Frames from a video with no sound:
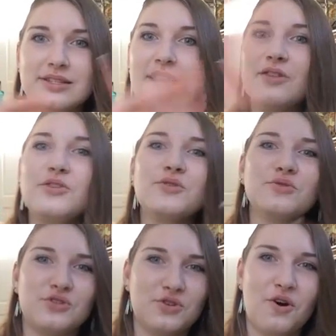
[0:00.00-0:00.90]

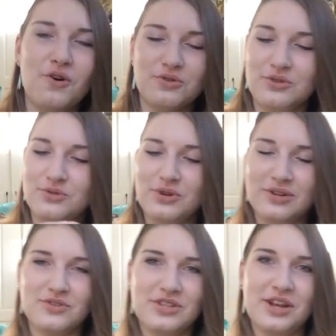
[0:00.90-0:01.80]
salut to all who
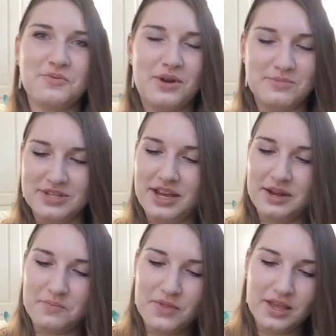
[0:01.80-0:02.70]
understand what I'm
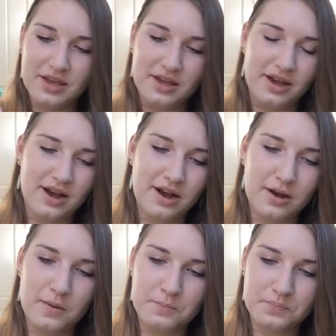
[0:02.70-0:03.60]
saying.
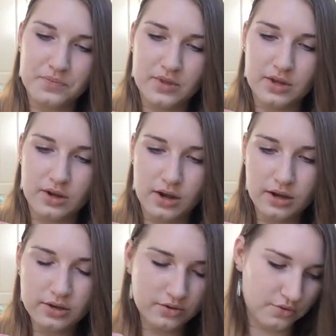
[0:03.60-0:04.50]
Oh,
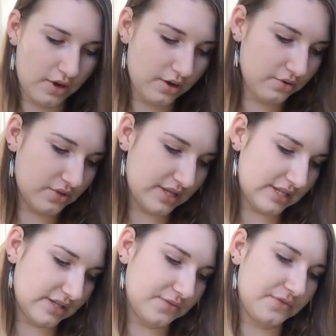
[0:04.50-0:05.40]

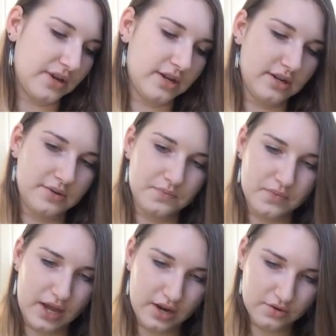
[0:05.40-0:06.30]
this is fun.
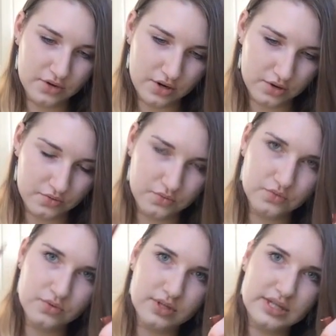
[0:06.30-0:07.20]
I don't know.
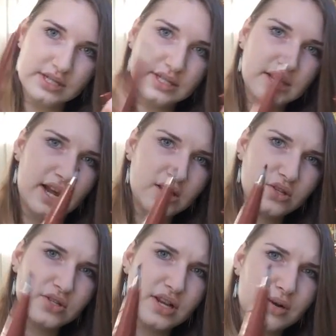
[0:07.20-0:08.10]
This kind of
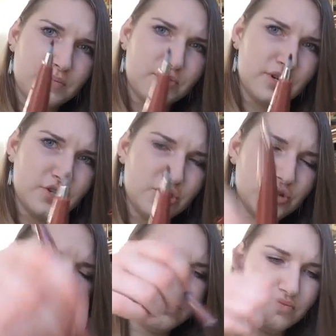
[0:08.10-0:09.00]
looks like a
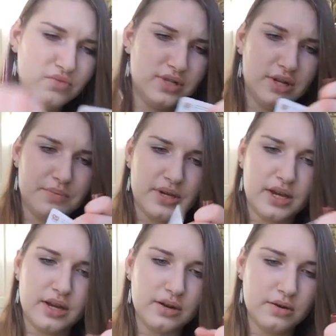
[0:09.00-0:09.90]
brush tip
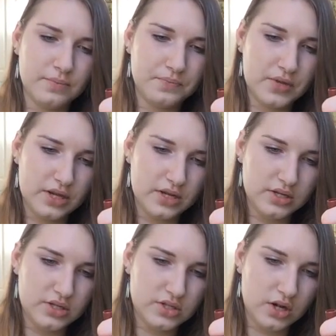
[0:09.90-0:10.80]
again.
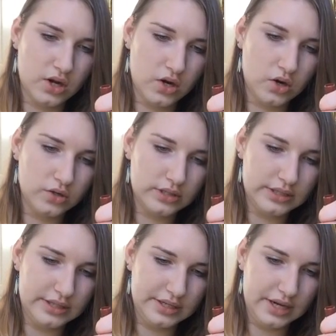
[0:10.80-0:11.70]
So,
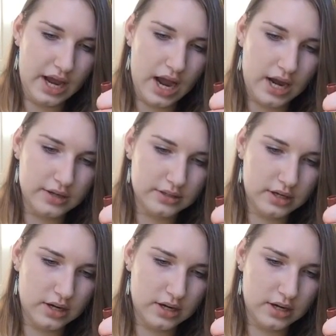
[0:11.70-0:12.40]
yeah.